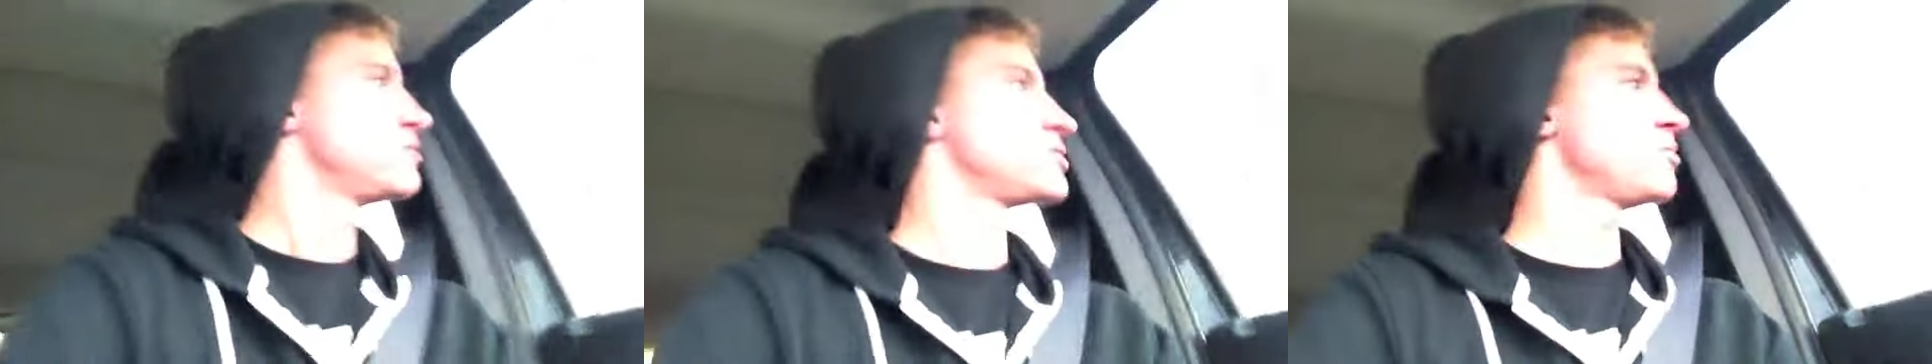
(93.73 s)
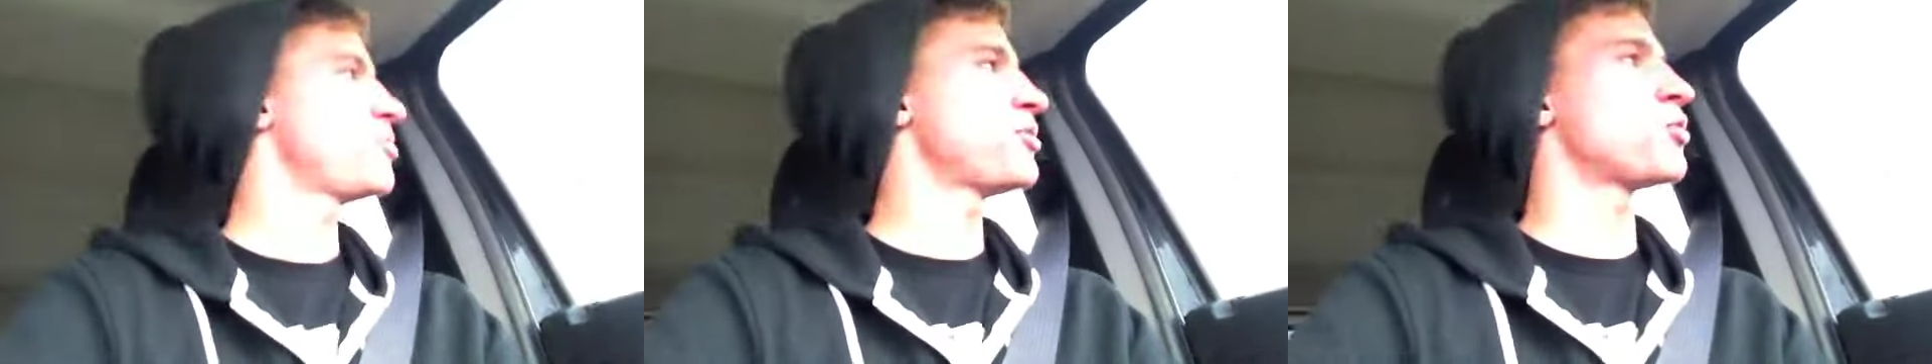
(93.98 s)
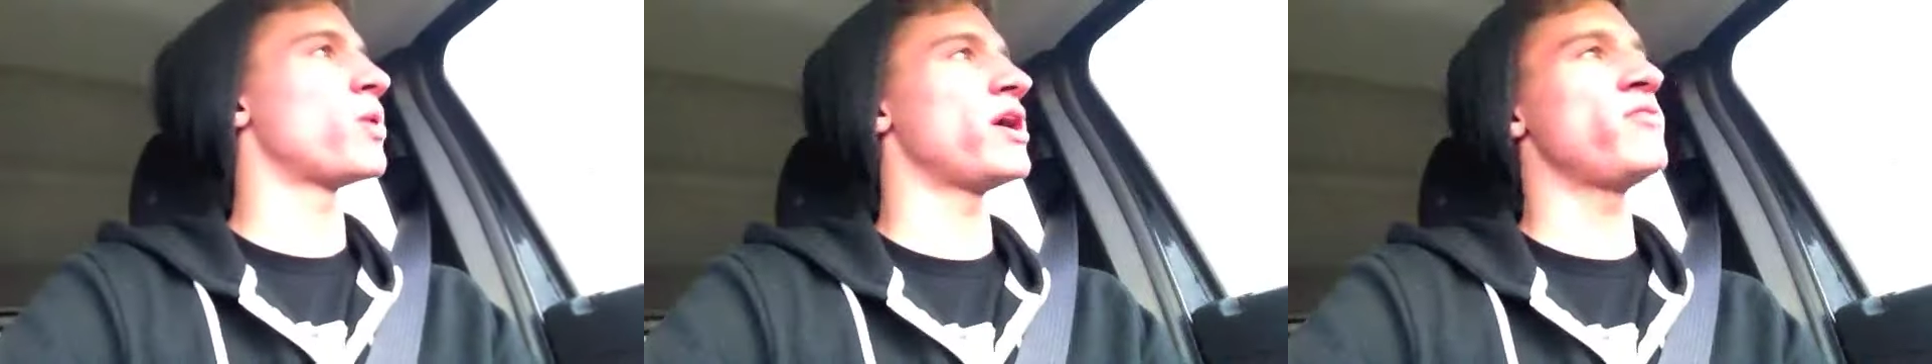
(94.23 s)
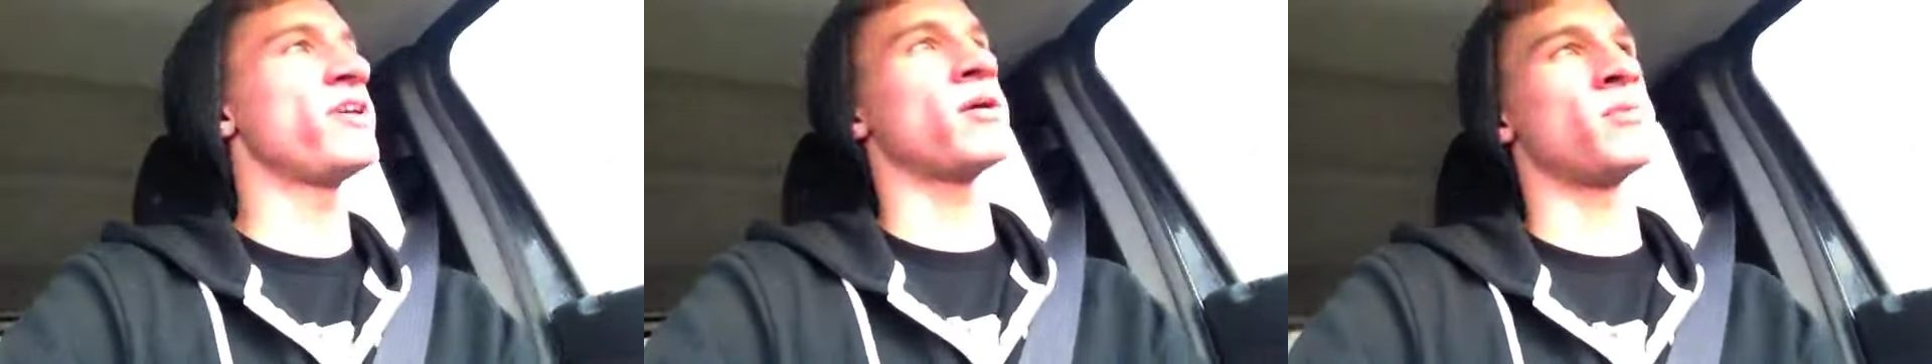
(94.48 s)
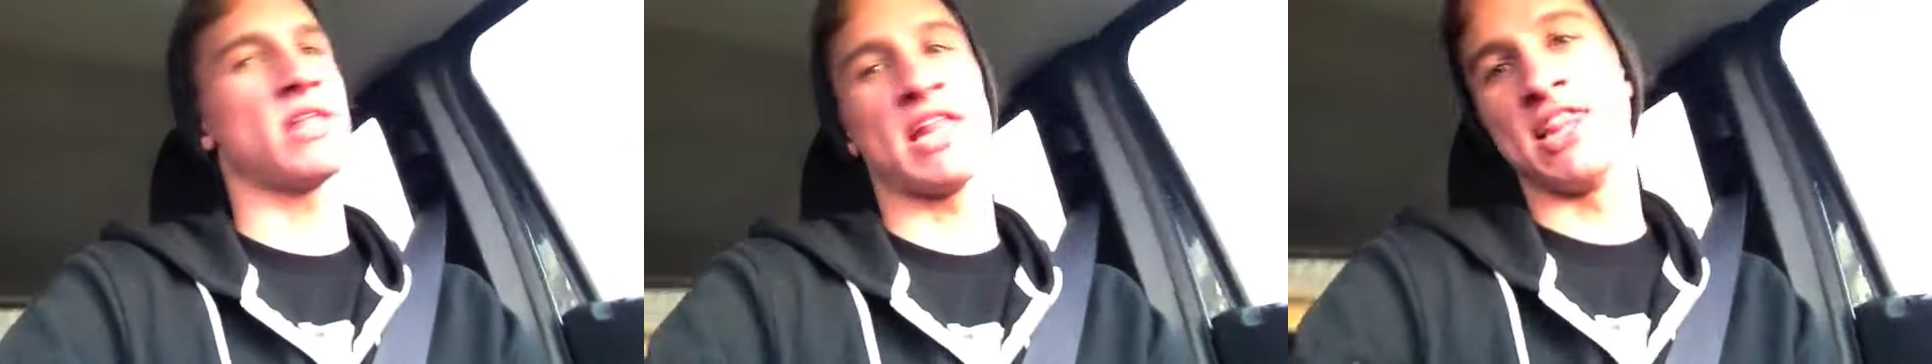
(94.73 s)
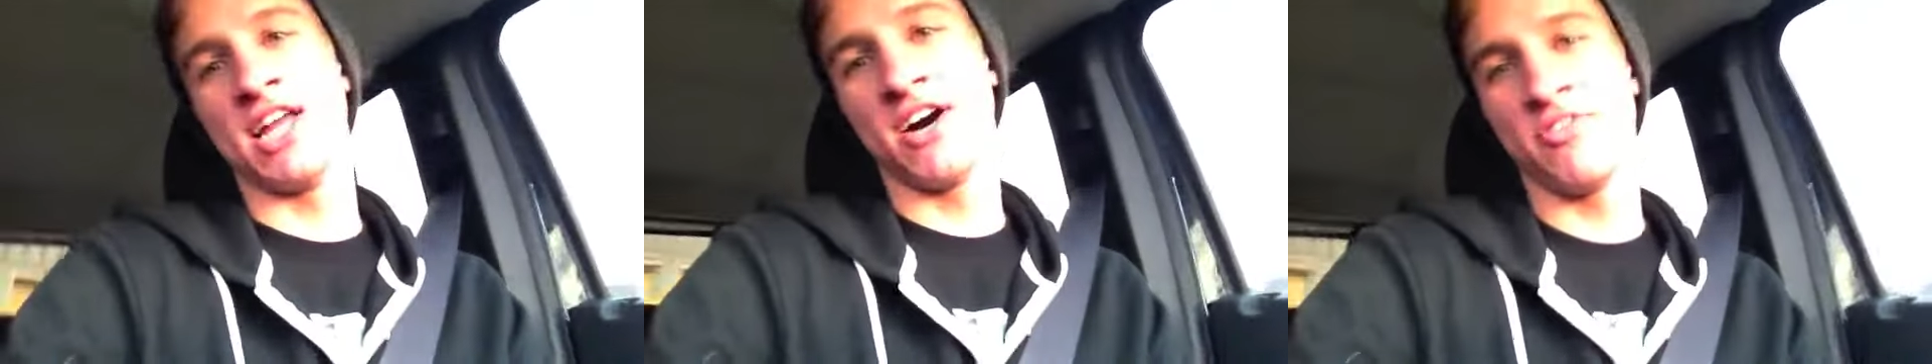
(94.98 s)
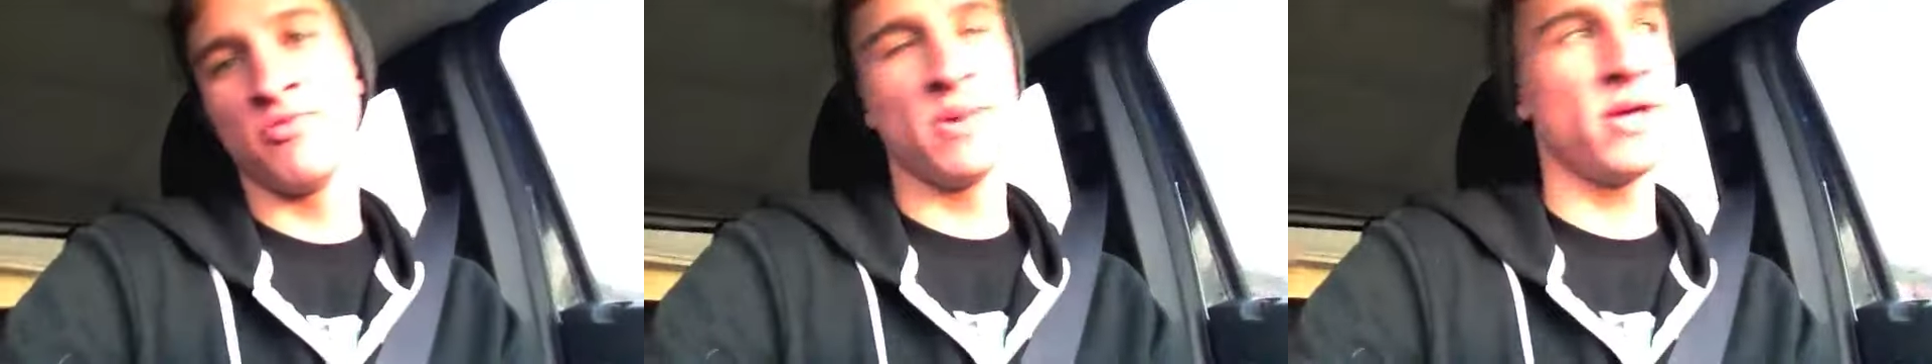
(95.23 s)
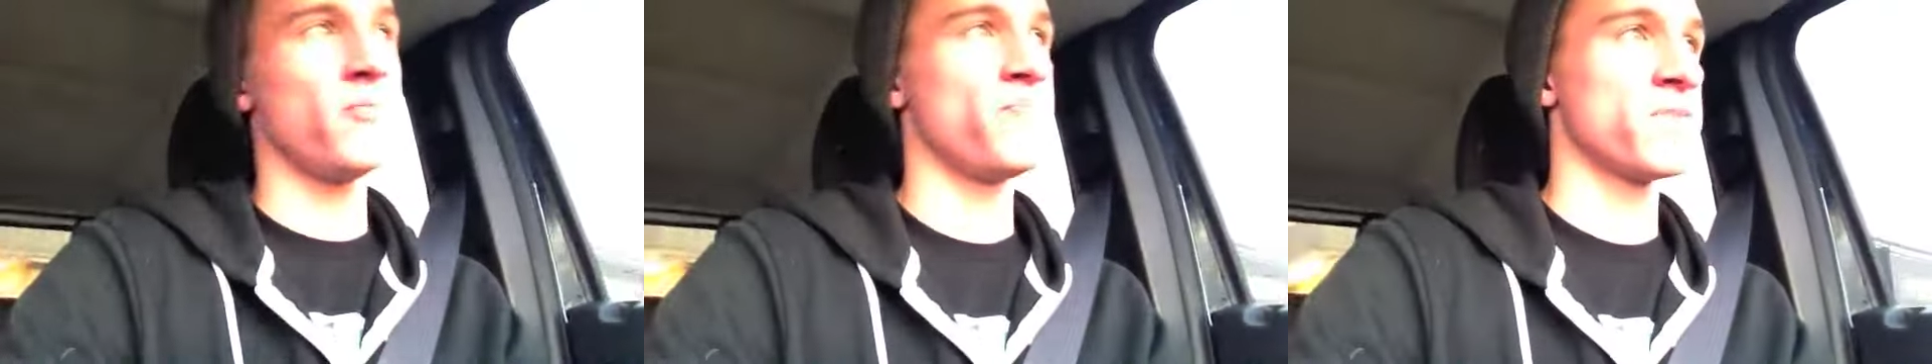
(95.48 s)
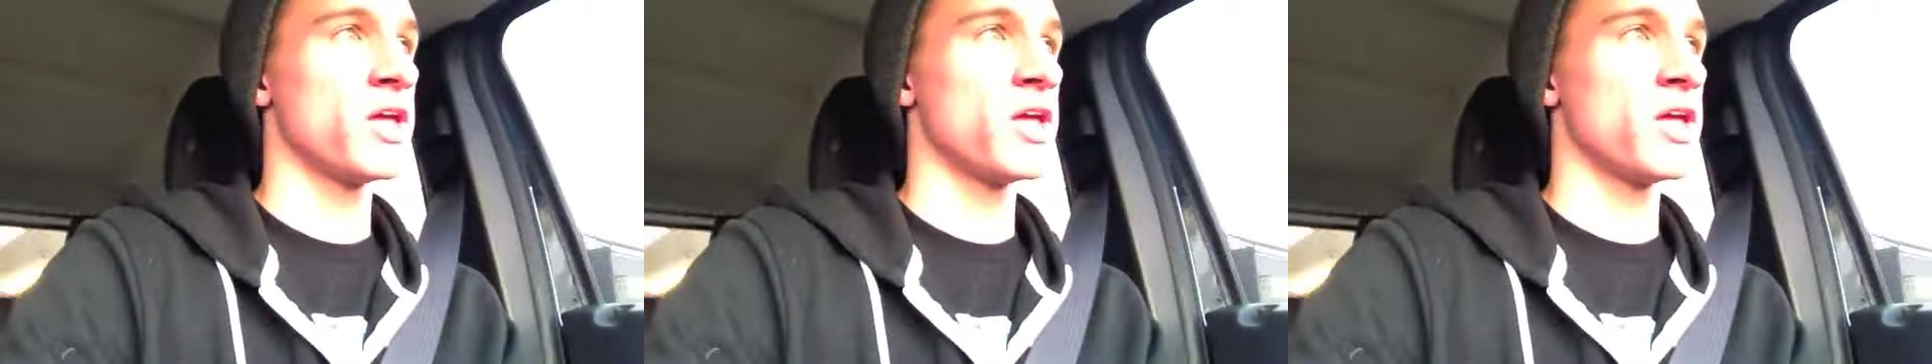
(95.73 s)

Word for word: Some people are waving at me. They love me.